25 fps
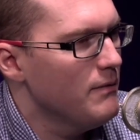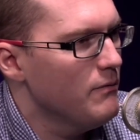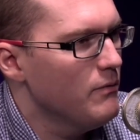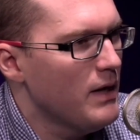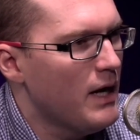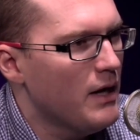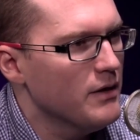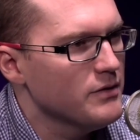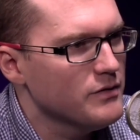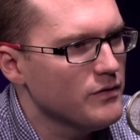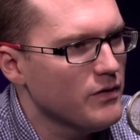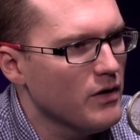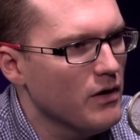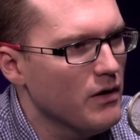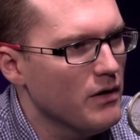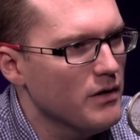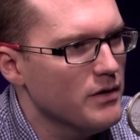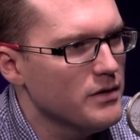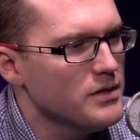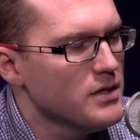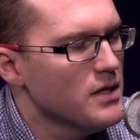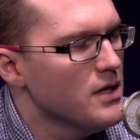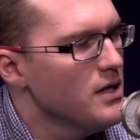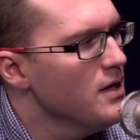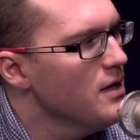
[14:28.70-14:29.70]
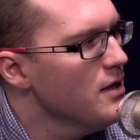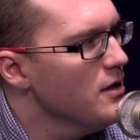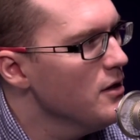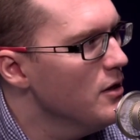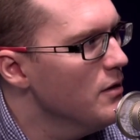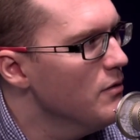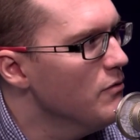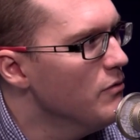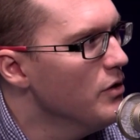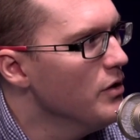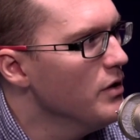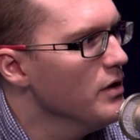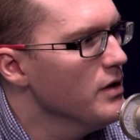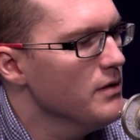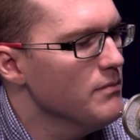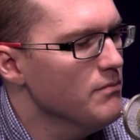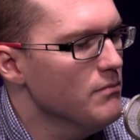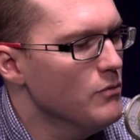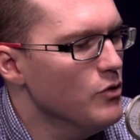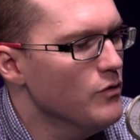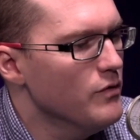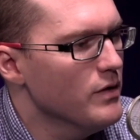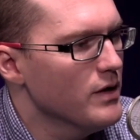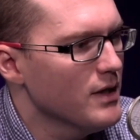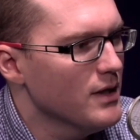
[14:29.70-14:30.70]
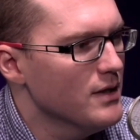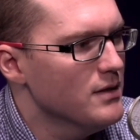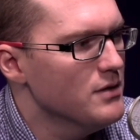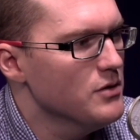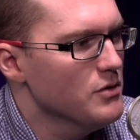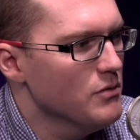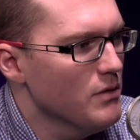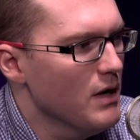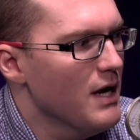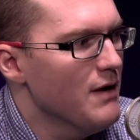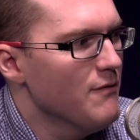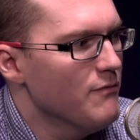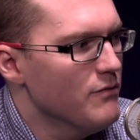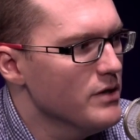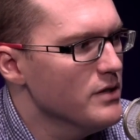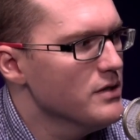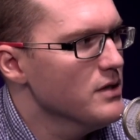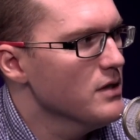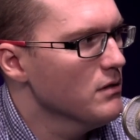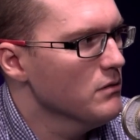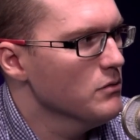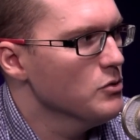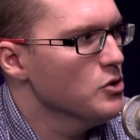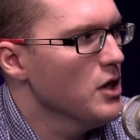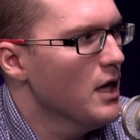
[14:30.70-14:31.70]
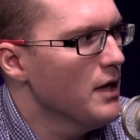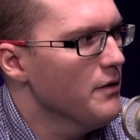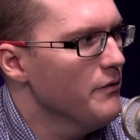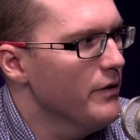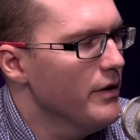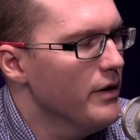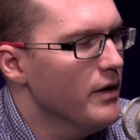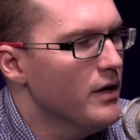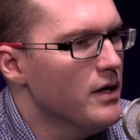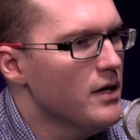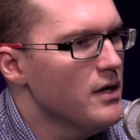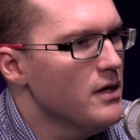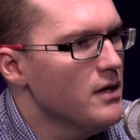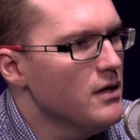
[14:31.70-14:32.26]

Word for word: -hmm. House of Cards. They're really moving into every single genre,